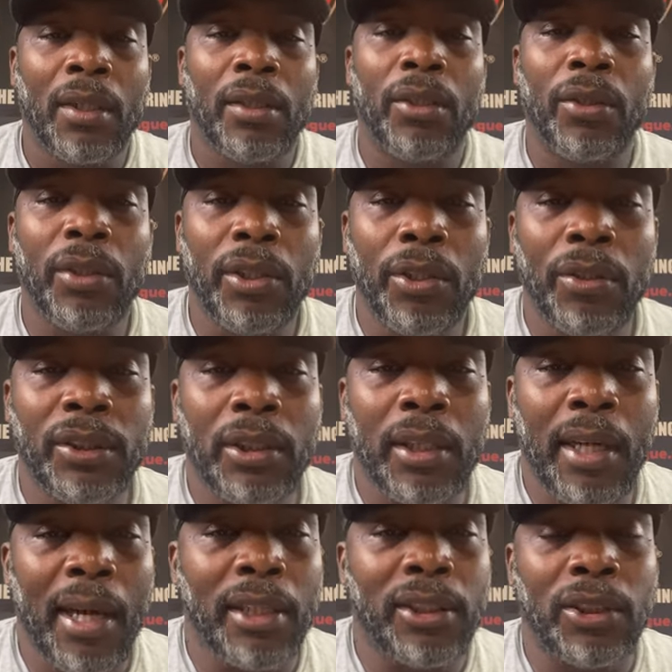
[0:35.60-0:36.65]
You can use it
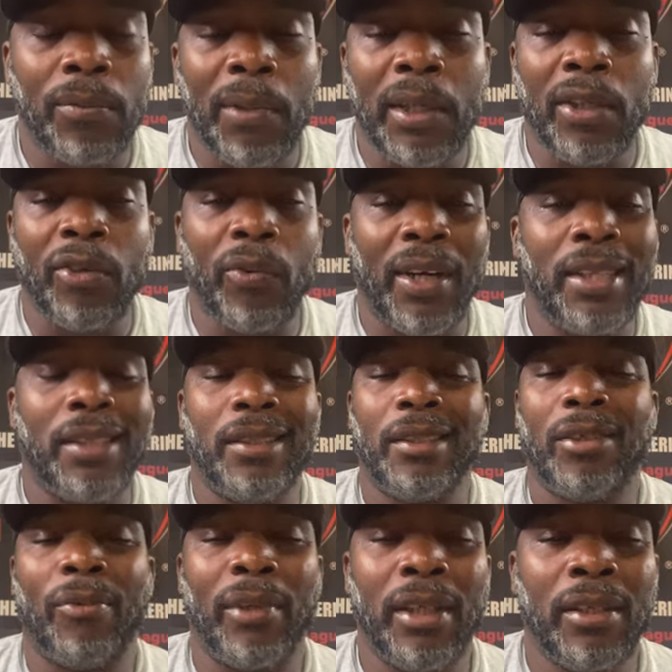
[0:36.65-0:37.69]
to actually make a great
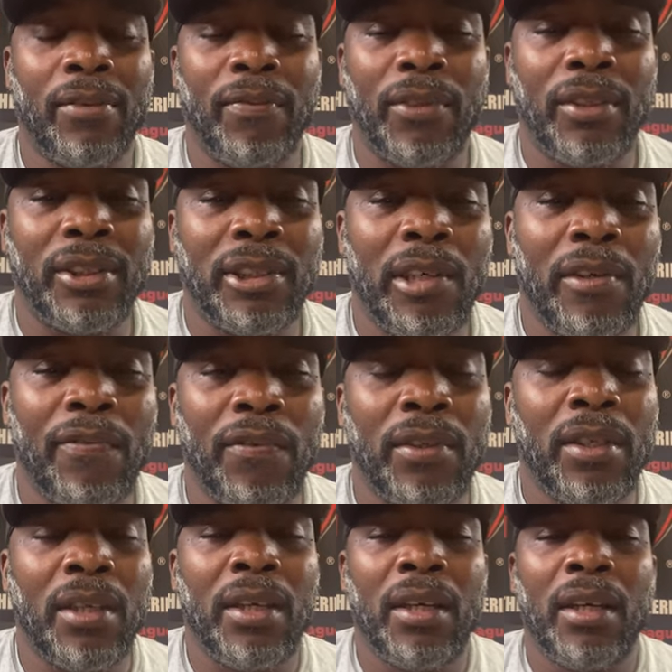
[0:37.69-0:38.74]
career for yourself.
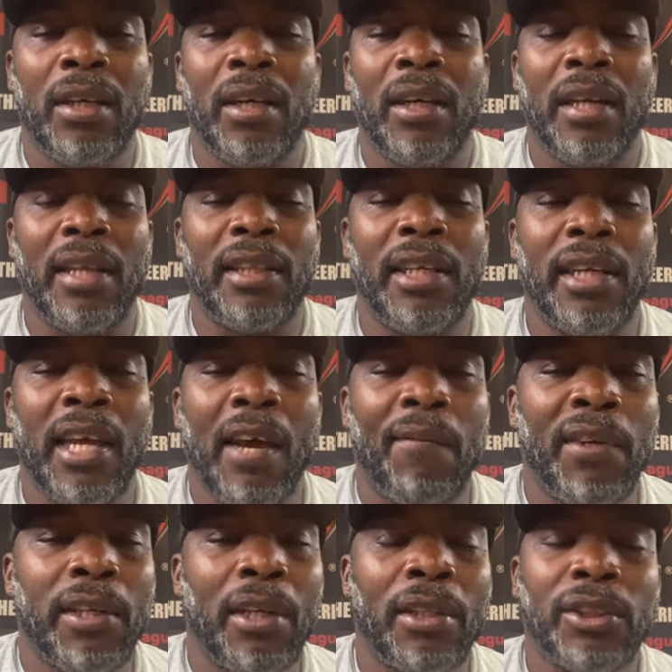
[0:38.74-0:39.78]
And I think
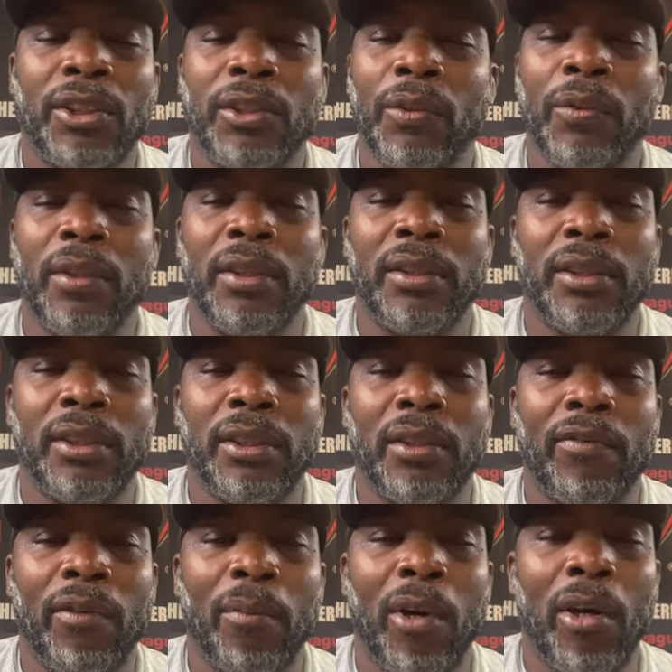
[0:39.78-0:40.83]
having young students
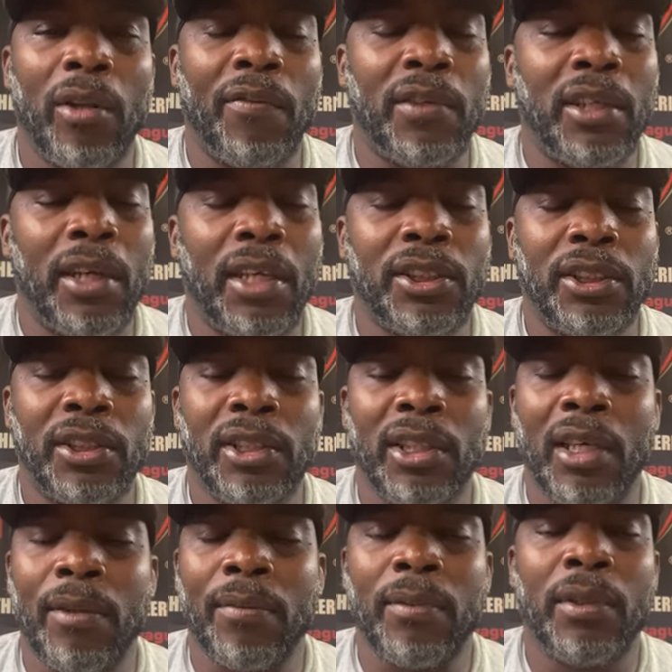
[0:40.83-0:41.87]
from all over the nation
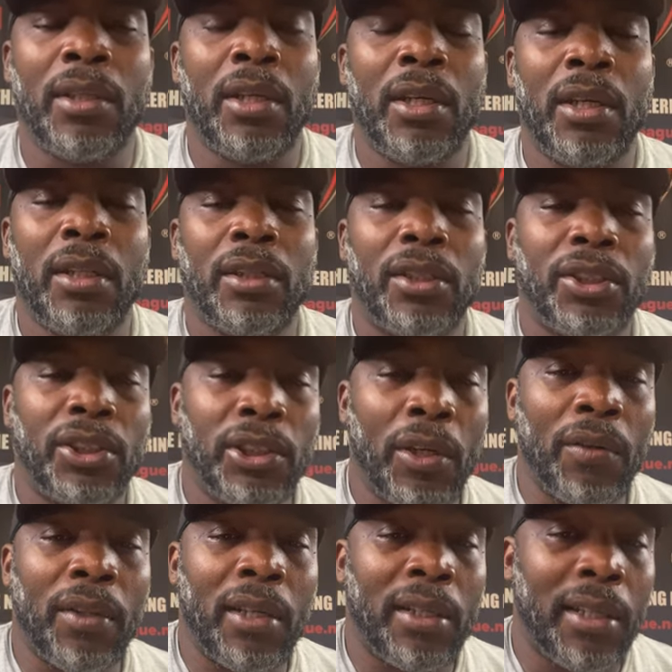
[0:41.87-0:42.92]
come to
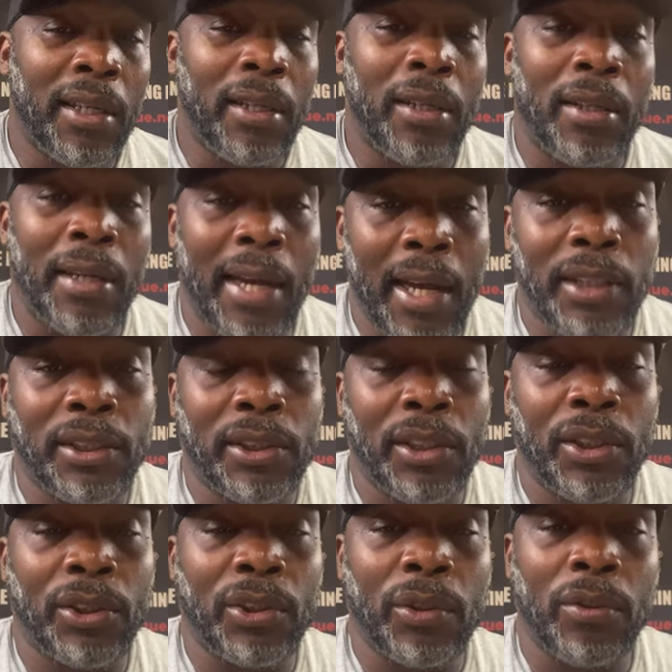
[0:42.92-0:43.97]
show that they're actually in
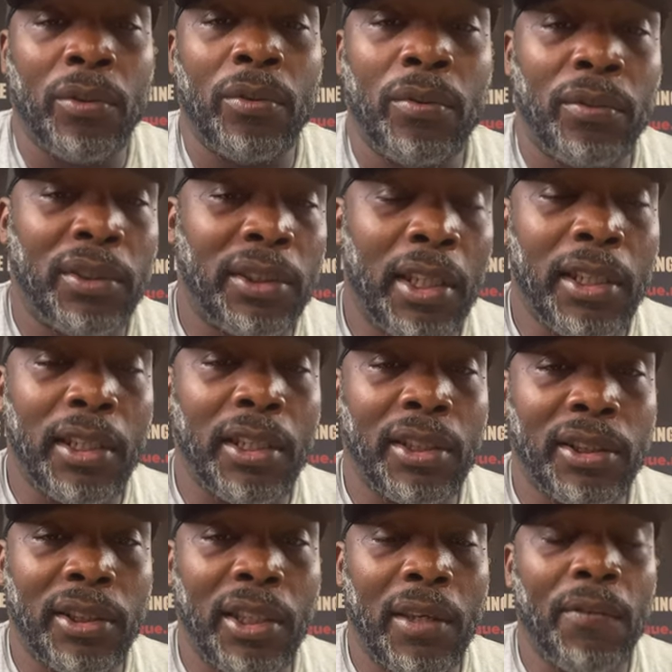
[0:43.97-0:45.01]
school studying this
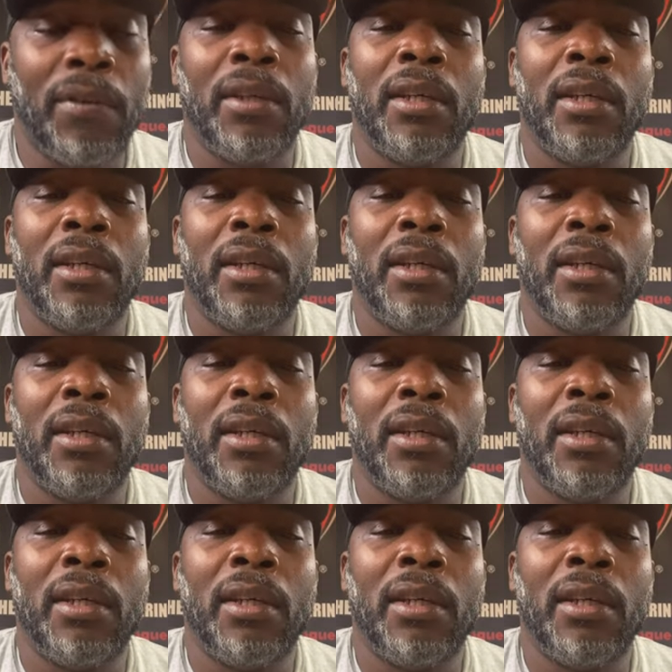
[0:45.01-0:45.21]
stuff